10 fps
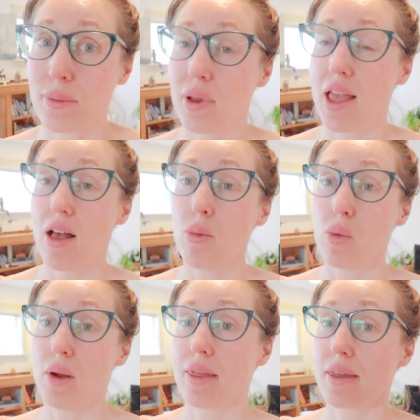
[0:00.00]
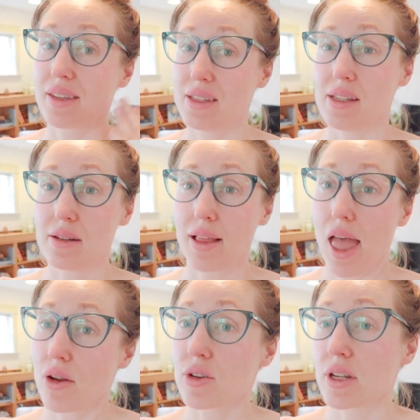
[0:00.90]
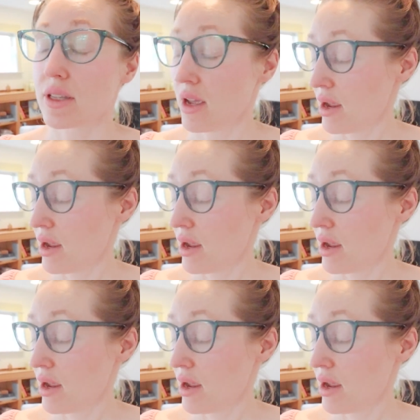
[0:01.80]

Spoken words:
and will help with seasonal allergies.